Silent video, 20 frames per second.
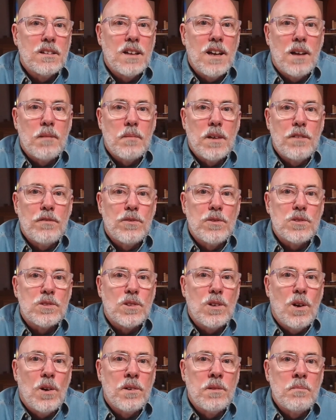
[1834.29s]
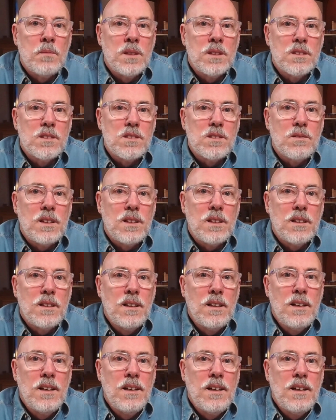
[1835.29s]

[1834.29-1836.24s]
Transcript: got my first call to ministry,